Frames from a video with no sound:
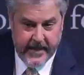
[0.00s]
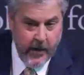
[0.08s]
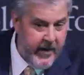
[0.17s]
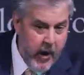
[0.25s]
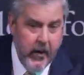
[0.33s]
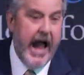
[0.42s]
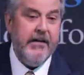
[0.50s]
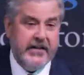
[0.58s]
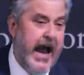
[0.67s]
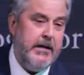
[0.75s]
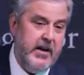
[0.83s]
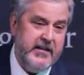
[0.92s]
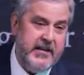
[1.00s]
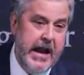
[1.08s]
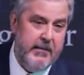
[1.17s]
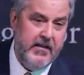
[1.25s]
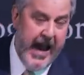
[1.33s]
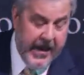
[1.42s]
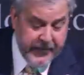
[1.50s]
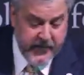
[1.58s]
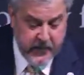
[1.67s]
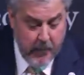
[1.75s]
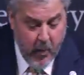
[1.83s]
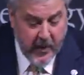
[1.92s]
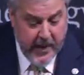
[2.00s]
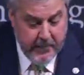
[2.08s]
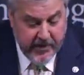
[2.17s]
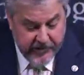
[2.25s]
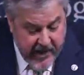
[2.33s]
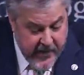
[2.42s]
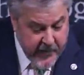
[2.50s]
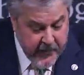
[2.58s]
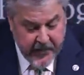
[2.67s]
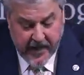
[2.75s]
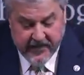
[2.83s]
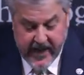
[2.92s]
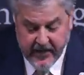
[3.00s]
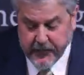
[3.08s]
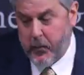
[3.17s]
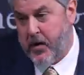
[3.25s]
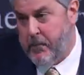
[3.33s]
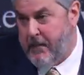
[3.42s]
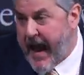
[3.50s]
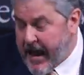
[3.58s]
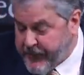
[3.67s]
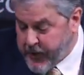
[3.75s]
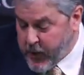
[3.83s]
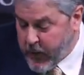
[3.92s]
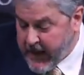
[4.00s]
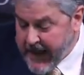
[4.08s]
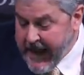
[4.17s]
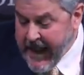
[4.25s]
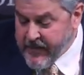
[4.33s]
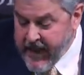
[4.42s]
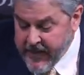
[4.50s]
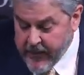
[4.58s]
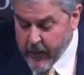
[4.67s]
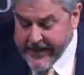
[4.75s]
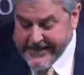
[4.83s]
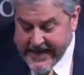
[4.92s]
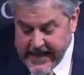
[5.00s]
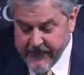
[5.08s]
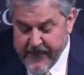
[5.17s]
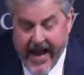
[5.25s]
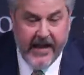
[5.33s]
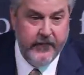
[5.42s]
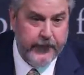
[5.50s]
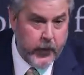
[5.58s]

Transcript: Now, we don't have time to examine that this morning, but Jesus says elsewhere in Matthew that their identifying